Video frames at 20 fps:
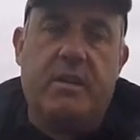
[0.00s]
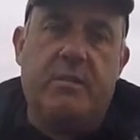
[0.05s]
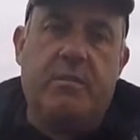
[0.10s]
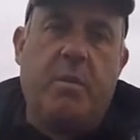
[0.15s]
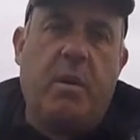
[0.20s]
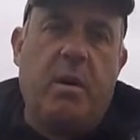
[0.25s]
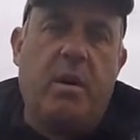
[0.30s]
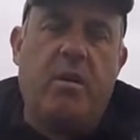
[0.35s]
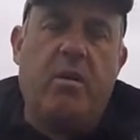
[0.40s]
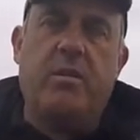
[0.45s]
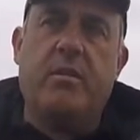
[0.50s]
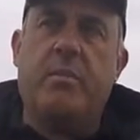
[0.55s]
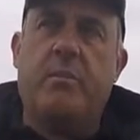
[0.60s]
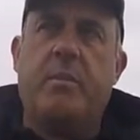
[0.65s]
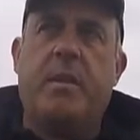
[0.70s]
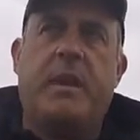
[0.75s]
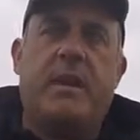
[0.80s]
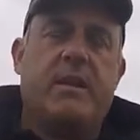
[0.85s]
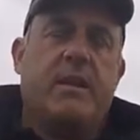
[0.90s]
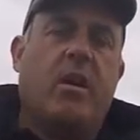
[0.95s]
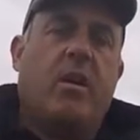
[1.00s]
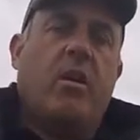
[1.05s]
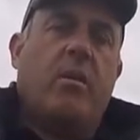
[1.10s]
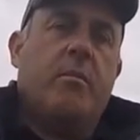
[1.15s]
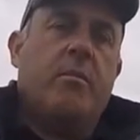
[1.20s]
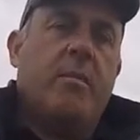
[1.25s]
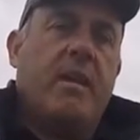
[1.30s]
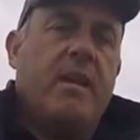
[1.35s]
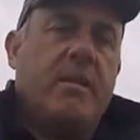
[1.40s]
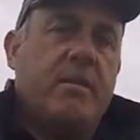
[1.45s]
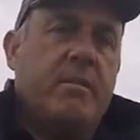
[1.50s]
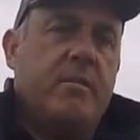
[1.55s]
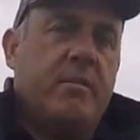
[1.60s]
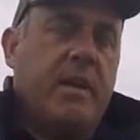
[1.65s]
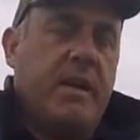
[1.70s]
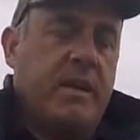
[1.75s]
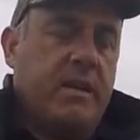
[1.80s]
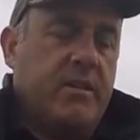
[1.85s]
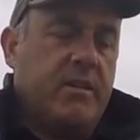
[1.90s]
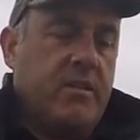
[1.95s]
it's part of the big carp method
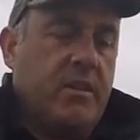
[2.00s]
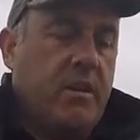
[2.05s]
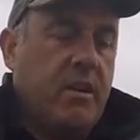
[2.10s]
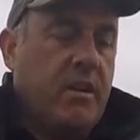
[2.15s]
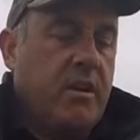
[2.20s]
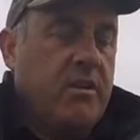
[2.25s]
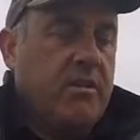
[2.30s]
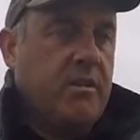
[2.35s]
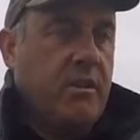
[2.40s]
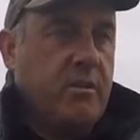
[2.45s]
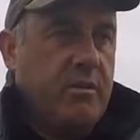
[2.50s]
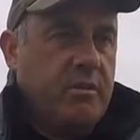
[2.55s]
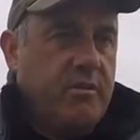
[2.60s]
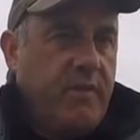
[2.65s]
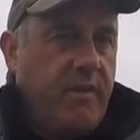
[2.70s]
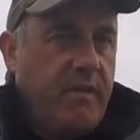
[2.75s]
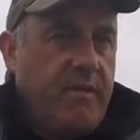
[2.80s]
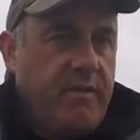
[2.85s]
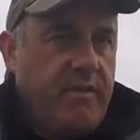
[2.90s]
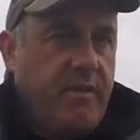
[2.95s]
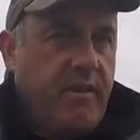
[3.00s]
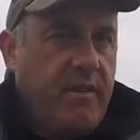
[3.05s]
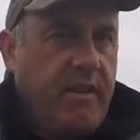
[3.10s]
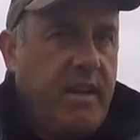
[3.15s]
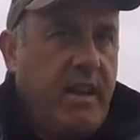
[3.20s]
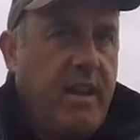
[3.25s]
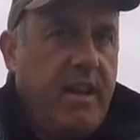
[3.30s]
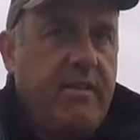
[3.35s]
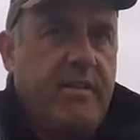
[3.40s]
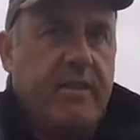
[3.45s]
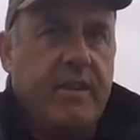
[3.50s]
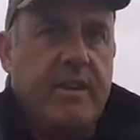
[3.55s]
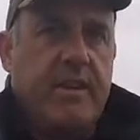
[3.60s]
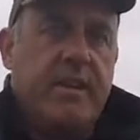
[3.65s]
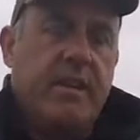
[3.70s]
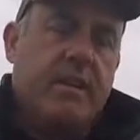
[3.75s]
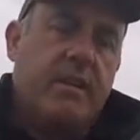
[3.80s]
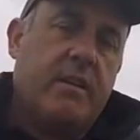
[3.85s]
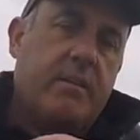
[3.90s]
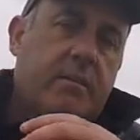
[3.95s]
mix, so it's very, very heavy.